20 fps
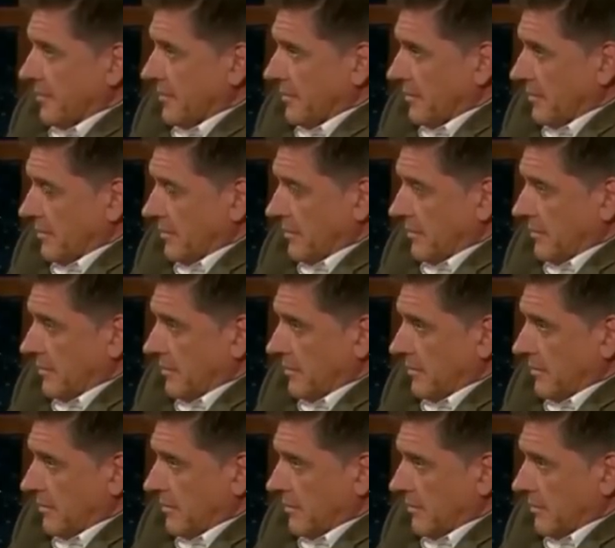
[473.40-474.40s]

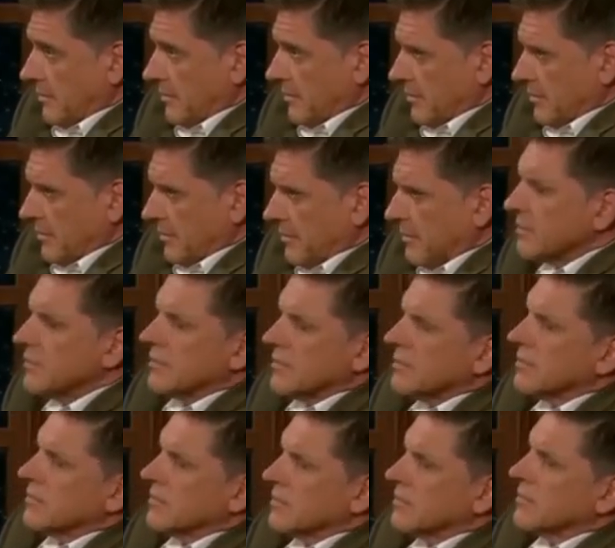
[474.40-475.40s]

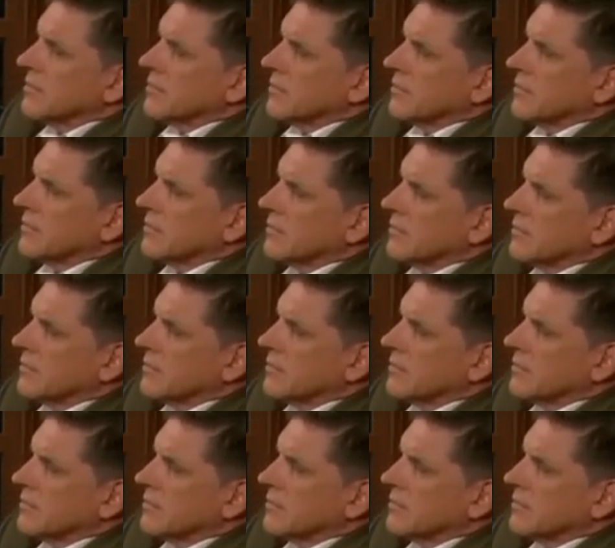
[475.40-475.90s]
The person shown says nothing.